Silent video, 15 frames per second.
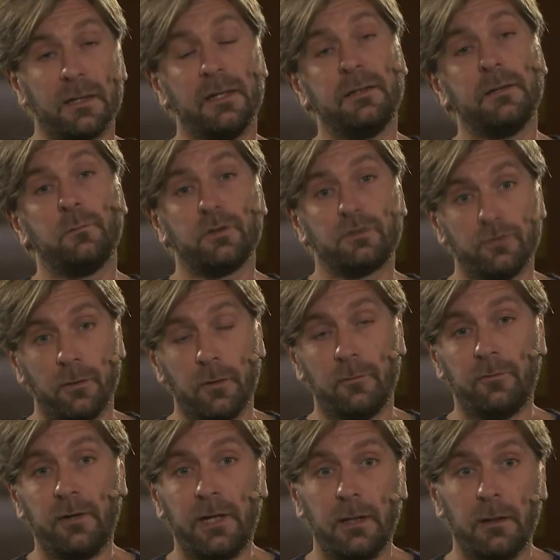I think there was
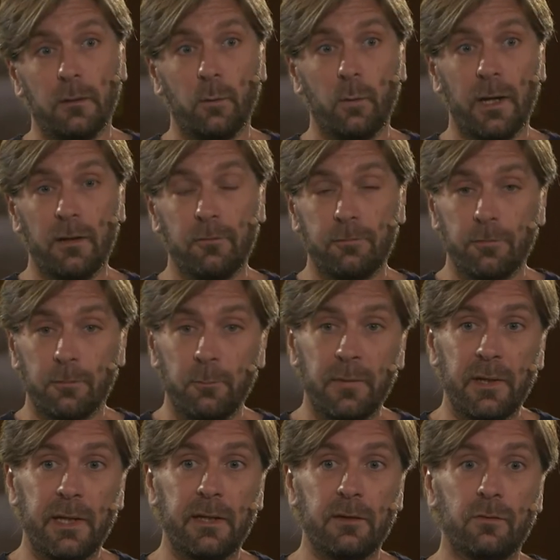a way for
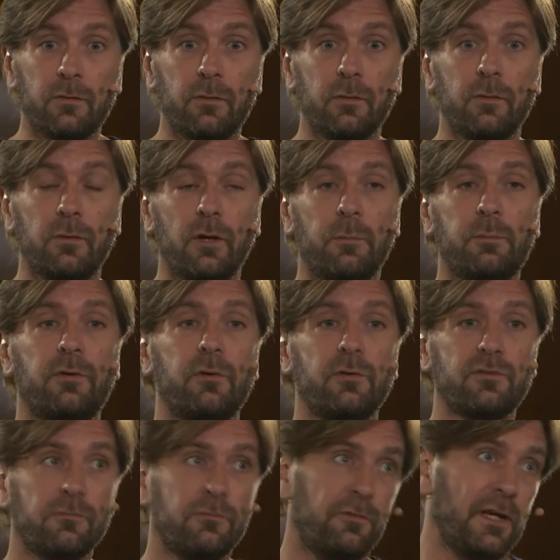me to
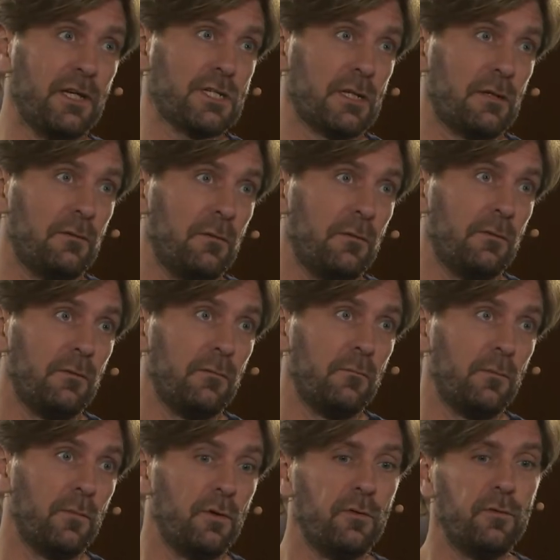approach in fiction
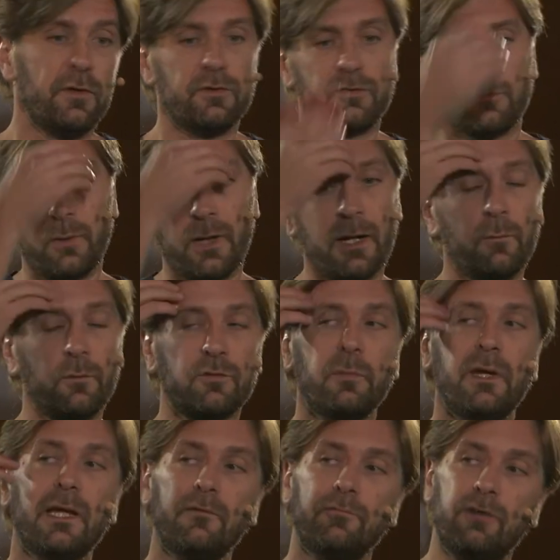movies. When I was
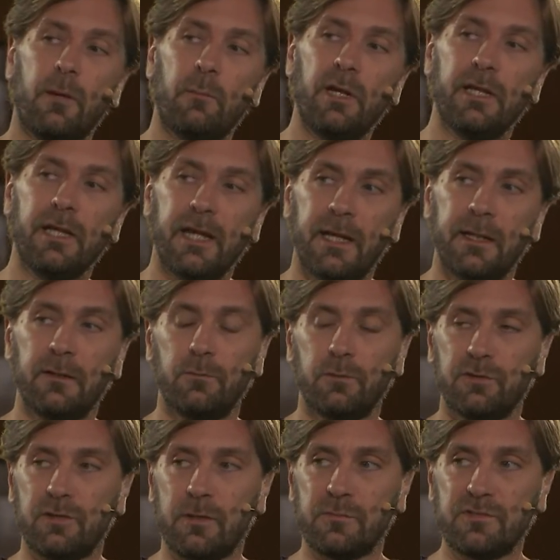making Family Again, there
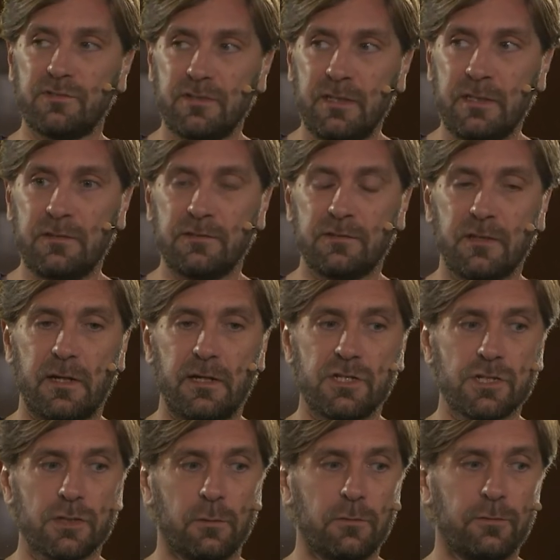were some scenes that I
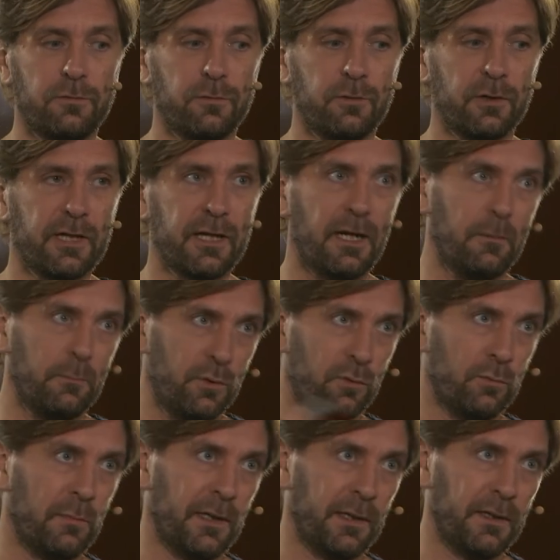showed for Kalle
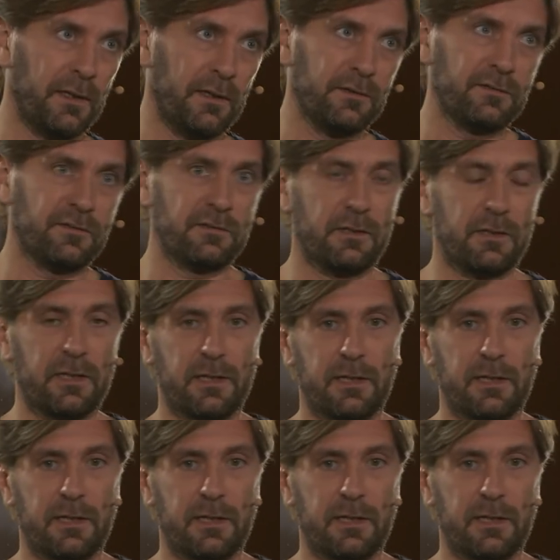Boman, that is